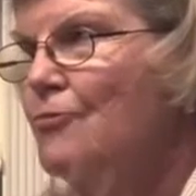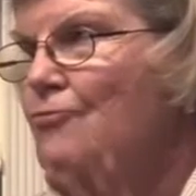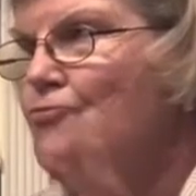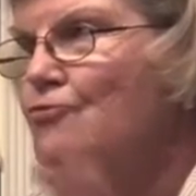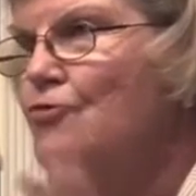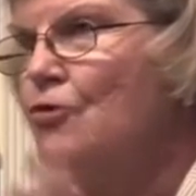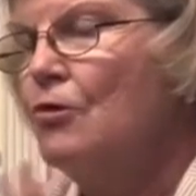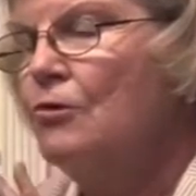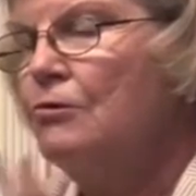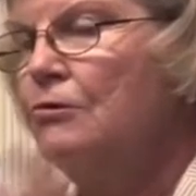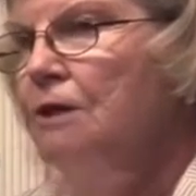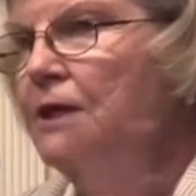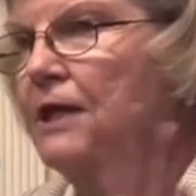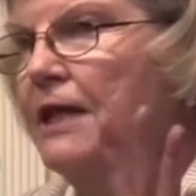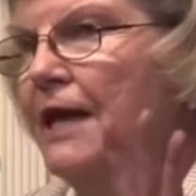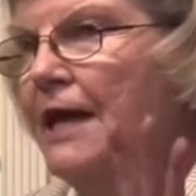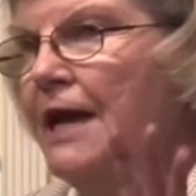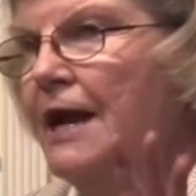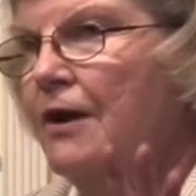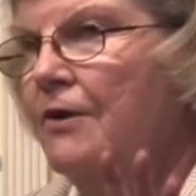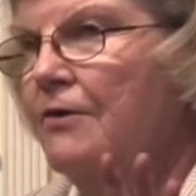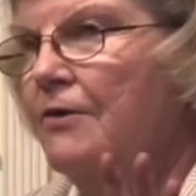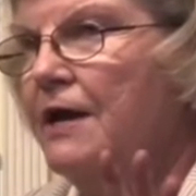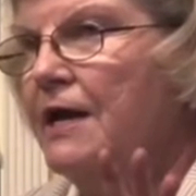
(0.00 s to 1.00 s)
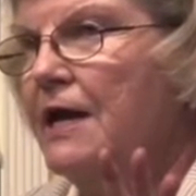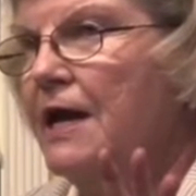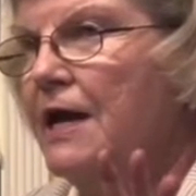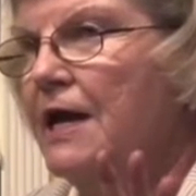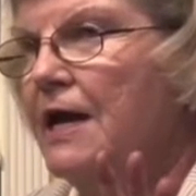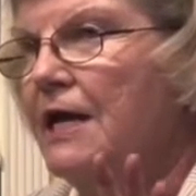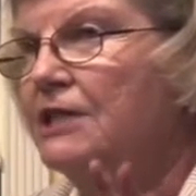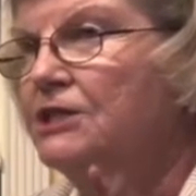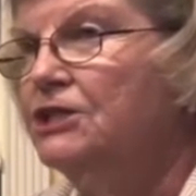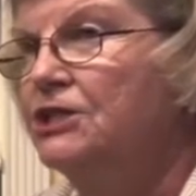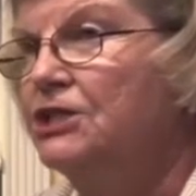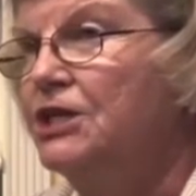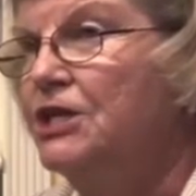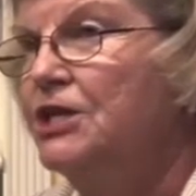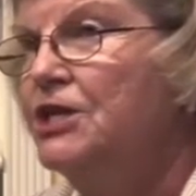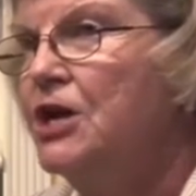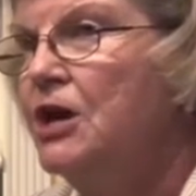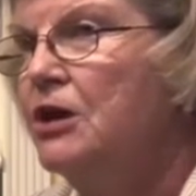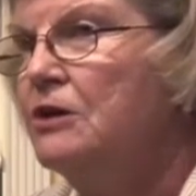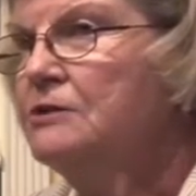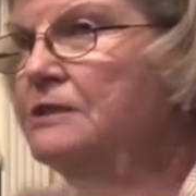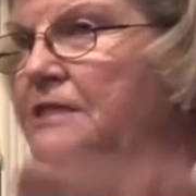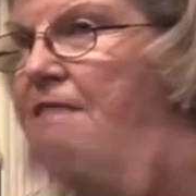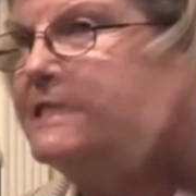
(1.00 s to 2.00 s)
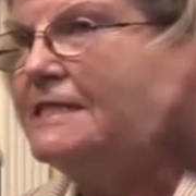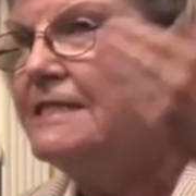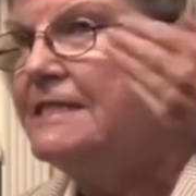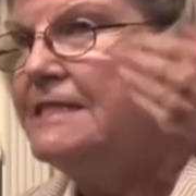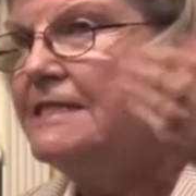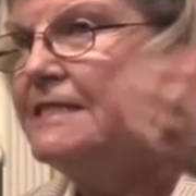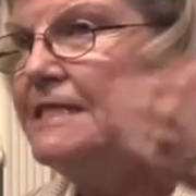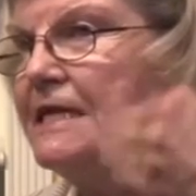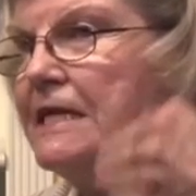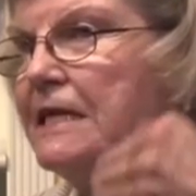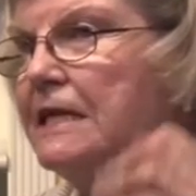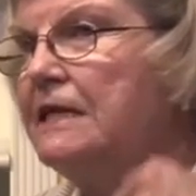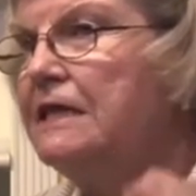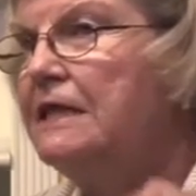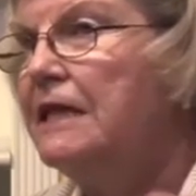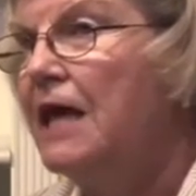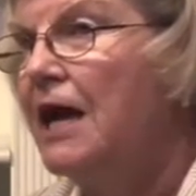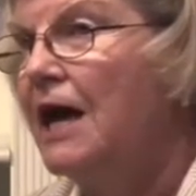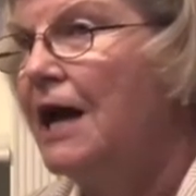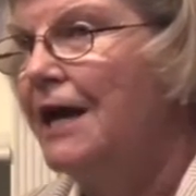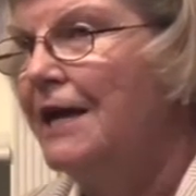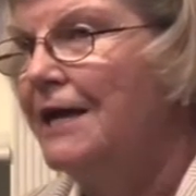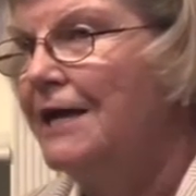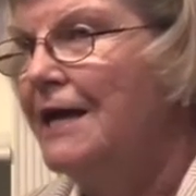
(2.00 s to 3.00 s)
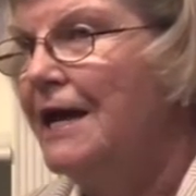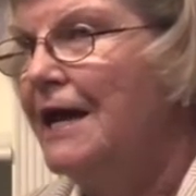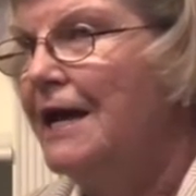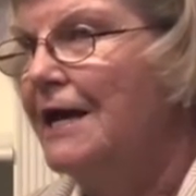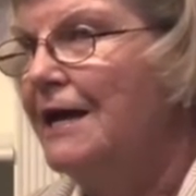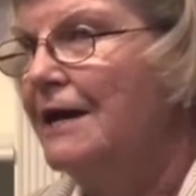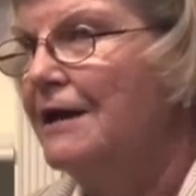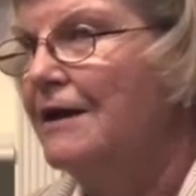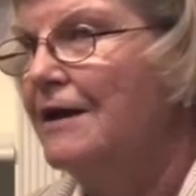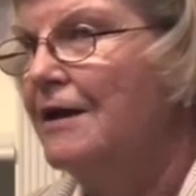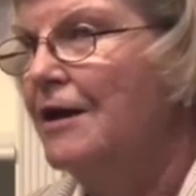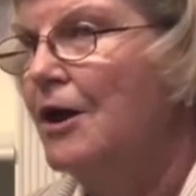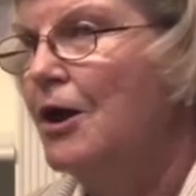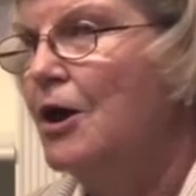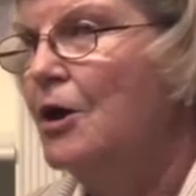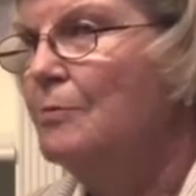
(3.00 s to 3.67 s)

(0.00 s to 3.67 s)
rural area, and she knows it's declining.